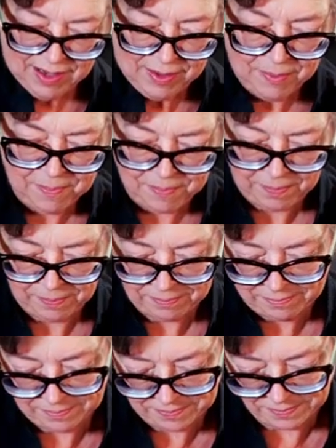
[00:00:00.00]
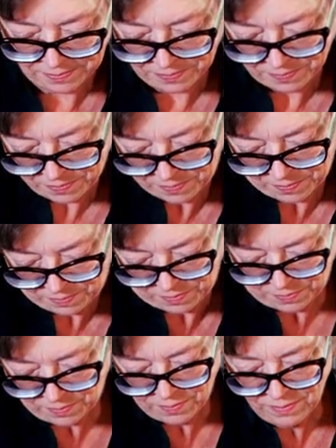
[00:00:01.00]

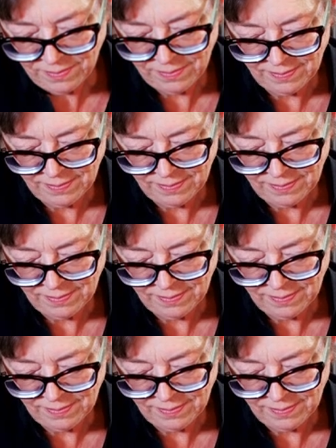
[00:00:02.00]
(silence)